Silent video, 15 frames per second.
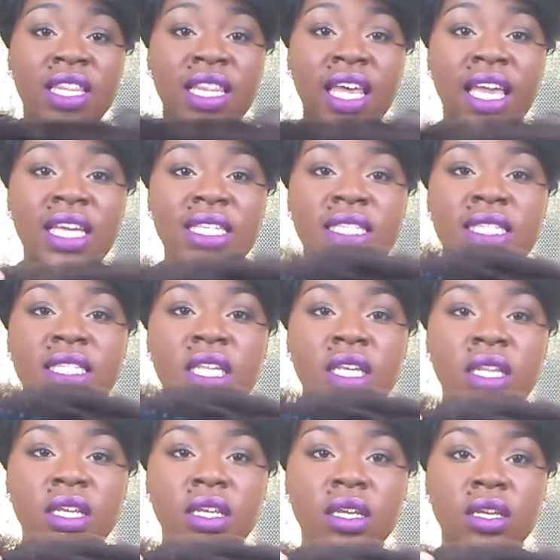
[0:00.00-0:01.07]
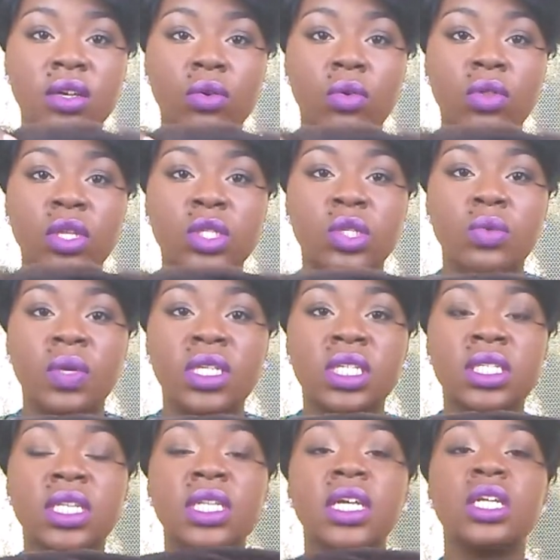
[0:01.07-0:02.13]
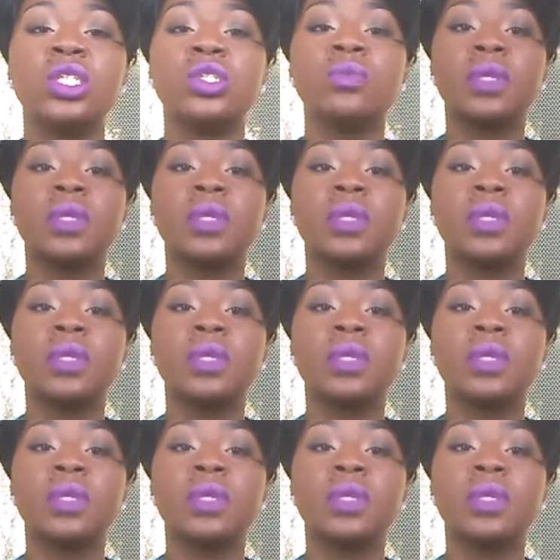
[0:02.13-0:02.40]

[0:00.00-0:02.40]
lace, on the 2 inches of lace.